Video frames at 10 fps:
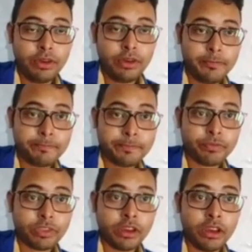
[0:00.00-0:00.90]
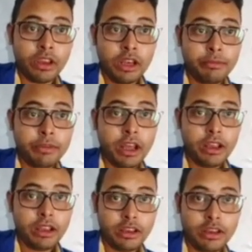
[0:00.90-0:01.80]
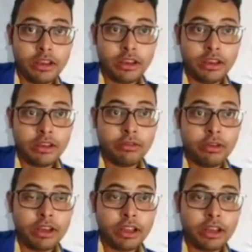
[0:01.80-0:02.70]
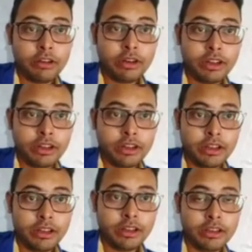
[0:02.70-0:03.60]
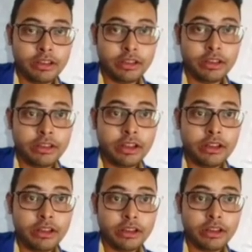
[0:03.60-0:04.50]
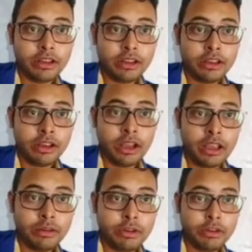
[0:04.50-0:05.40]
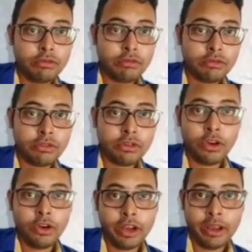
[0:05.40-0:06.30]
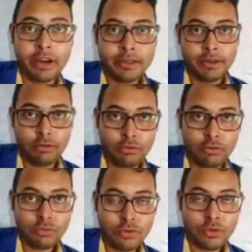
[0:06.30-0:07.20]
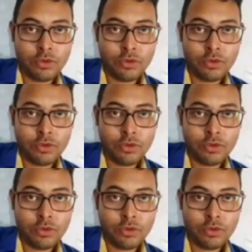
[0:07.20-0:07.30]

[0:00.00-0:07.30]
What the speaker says: if lambda, we can calculate this is the eigenvalue or average value.